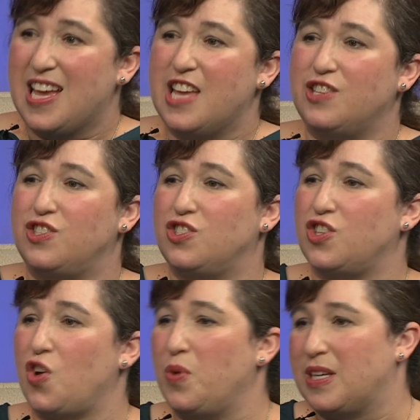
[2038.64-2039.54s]
is
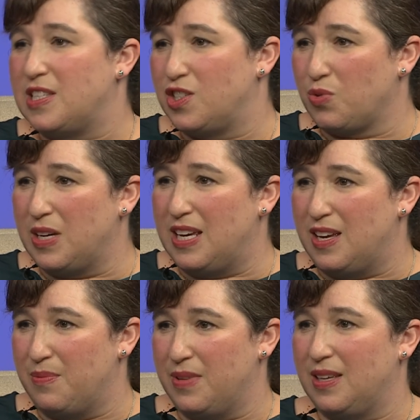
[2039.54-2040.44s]
so
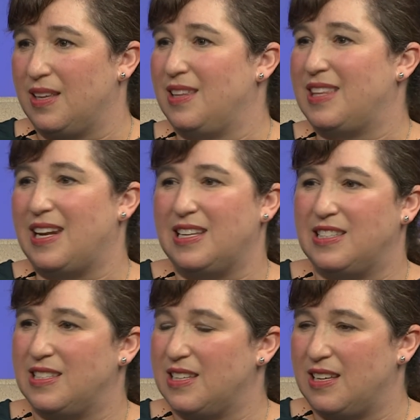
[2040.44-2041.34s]
extreme that
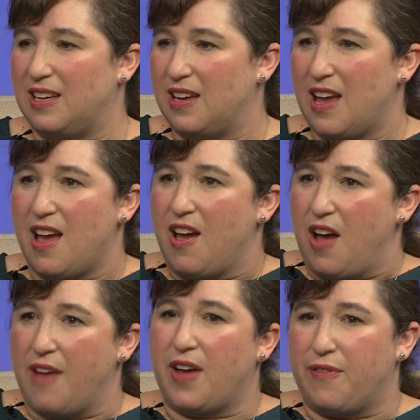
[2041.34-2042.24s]
it's
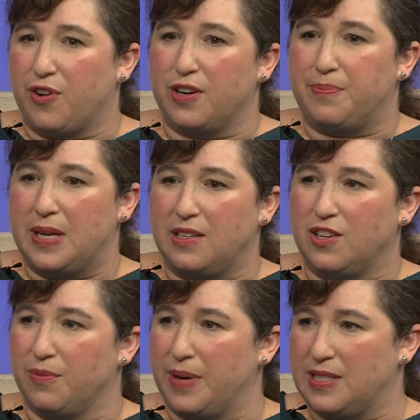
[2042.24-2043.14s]
I've heard it being
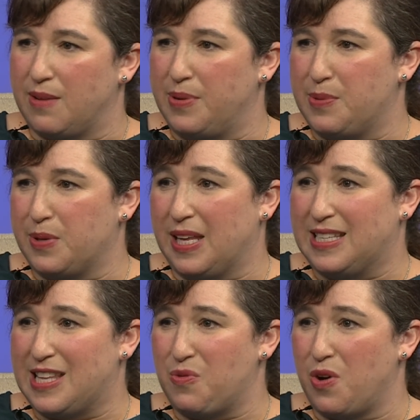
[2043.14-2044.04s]
termed by some people
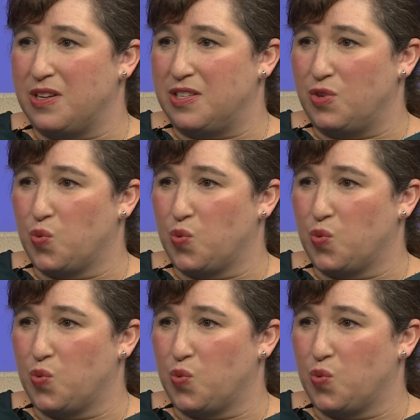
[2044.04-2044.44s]
as they want to